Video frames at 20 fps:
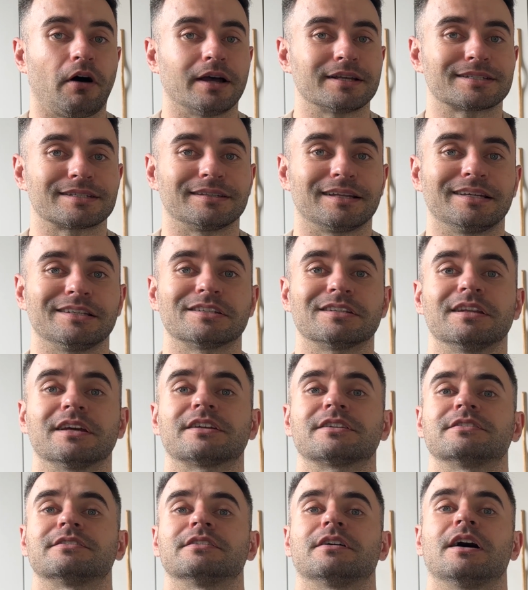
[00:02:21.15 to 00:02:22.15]
isolation
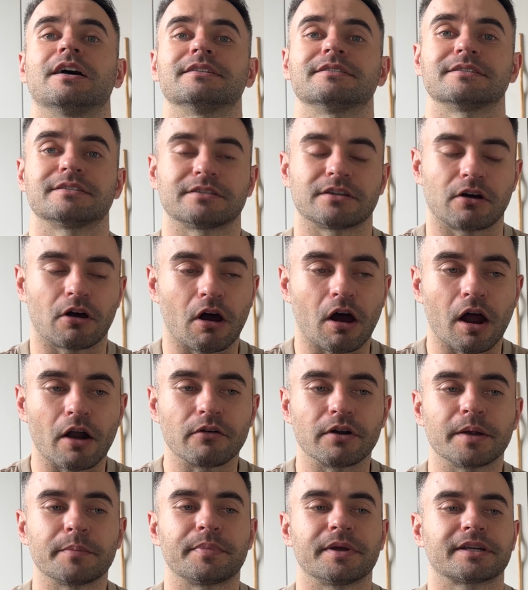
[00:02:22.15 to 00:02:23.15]
exercises and high
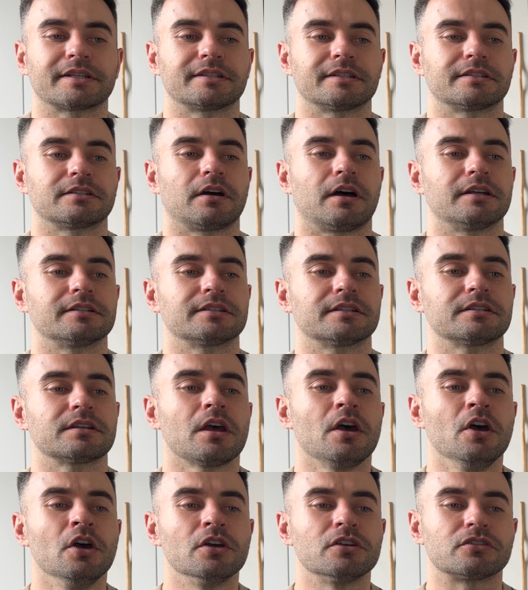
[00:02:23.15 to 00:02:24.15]
rep exercises.
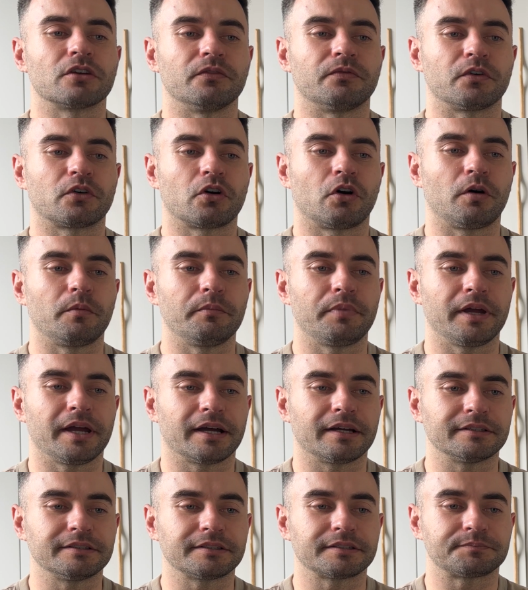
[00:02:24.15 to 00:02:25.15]
So for
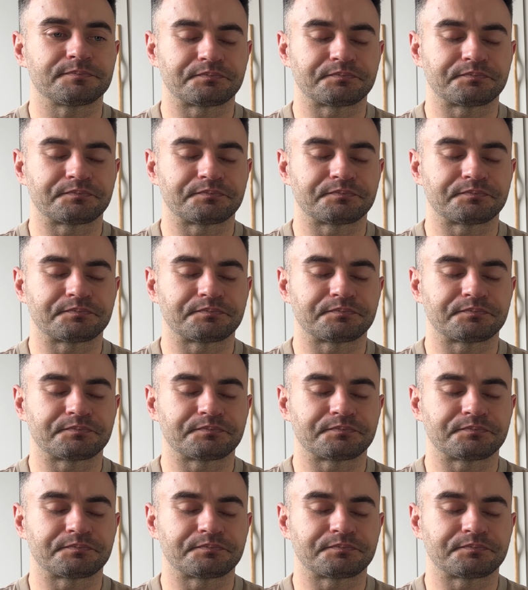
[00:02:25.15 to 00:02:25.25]
compounds,